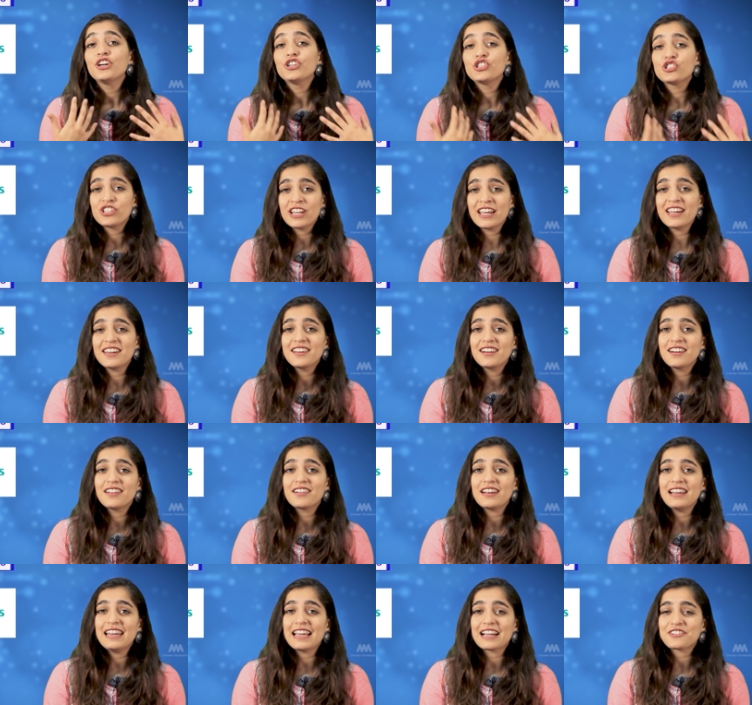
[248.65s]

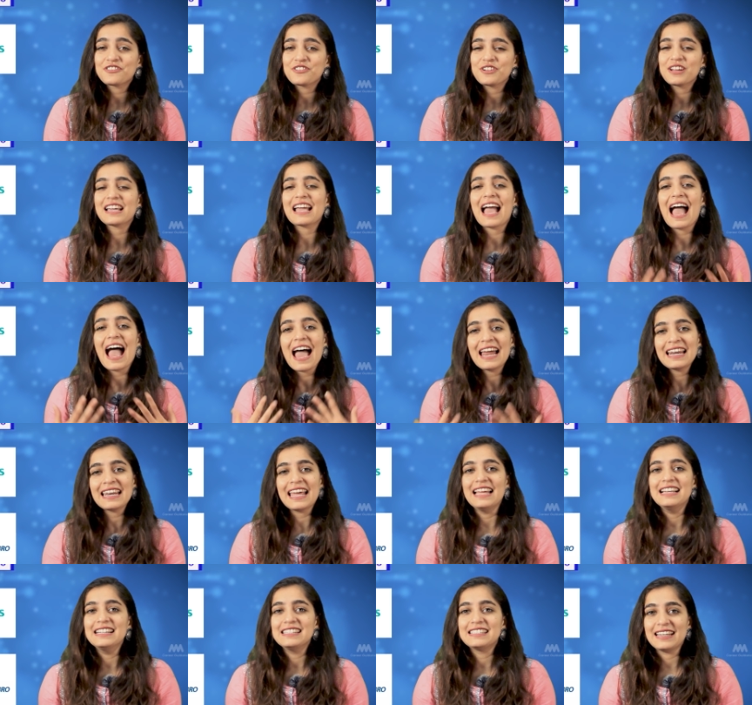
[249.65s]
Schneider Electric and
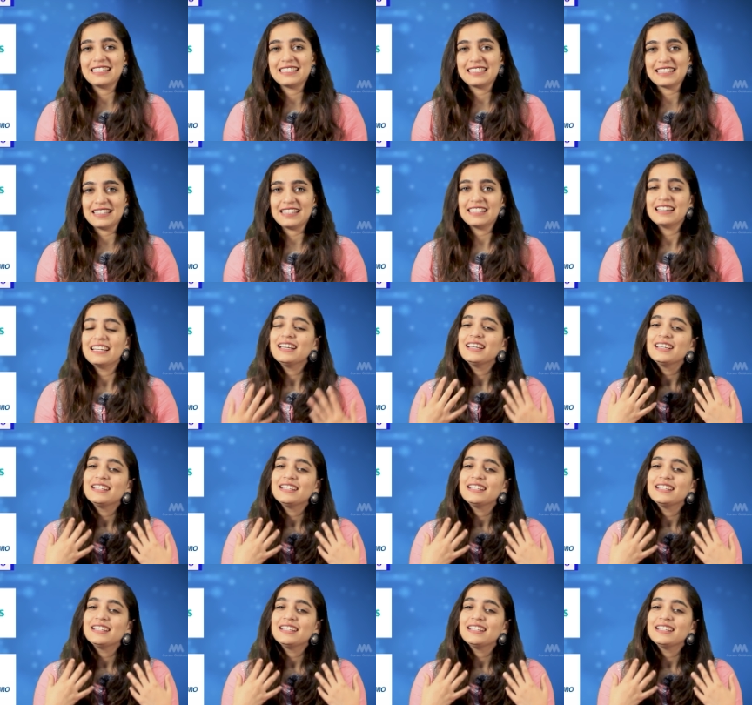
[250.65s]
L&T.